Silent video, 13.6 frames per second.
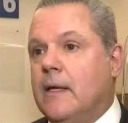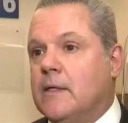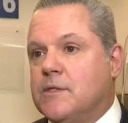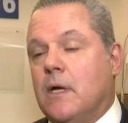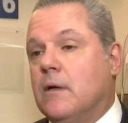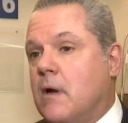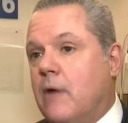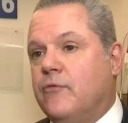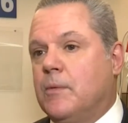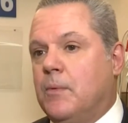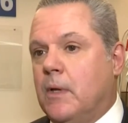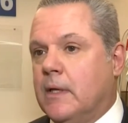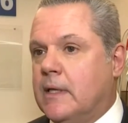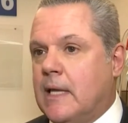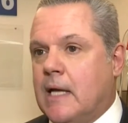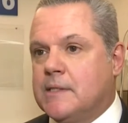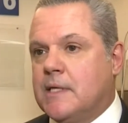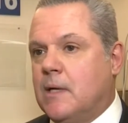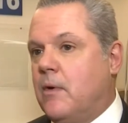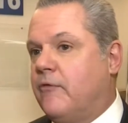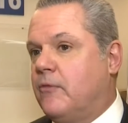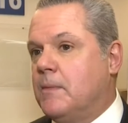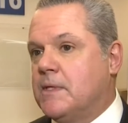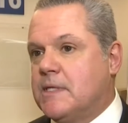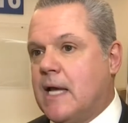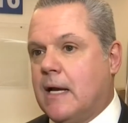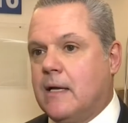It's uncomfortable. It can last anywhere from
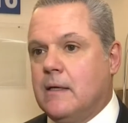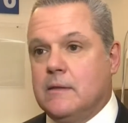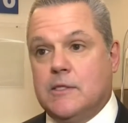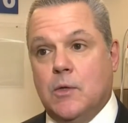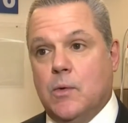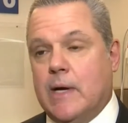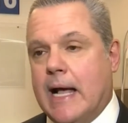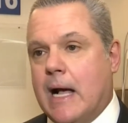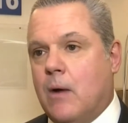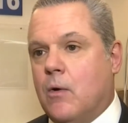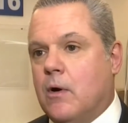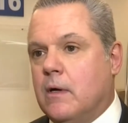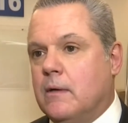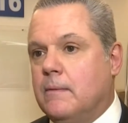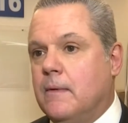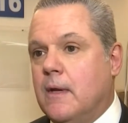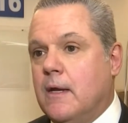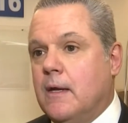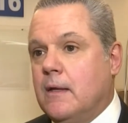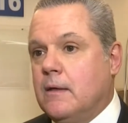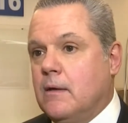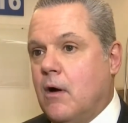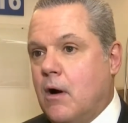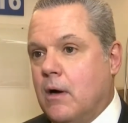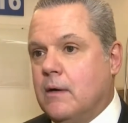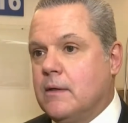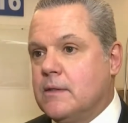a second to an hour. Your
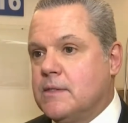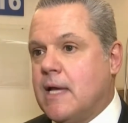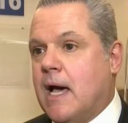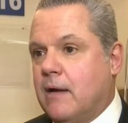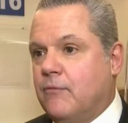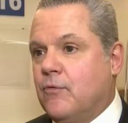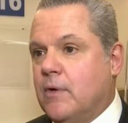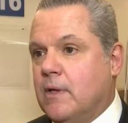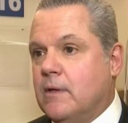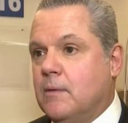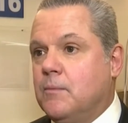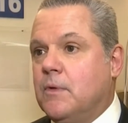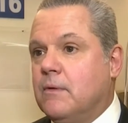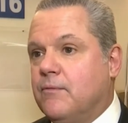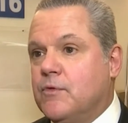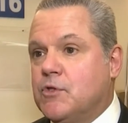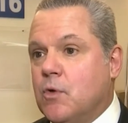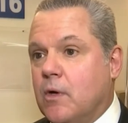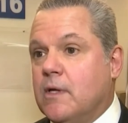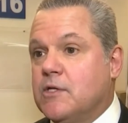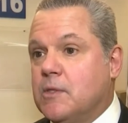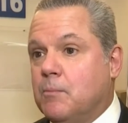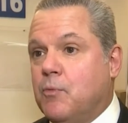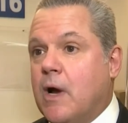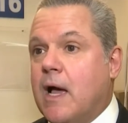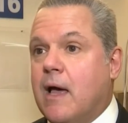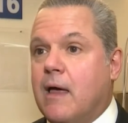heart is out of rhythm, you shortness of
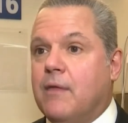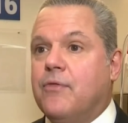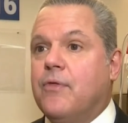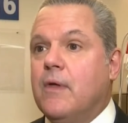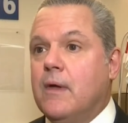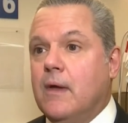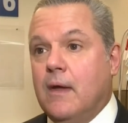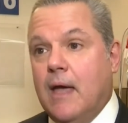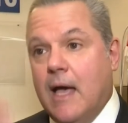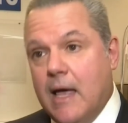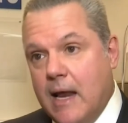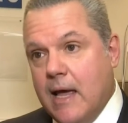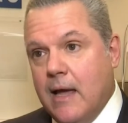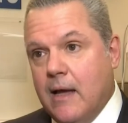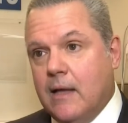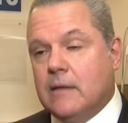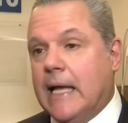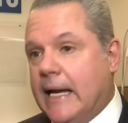breath, headache,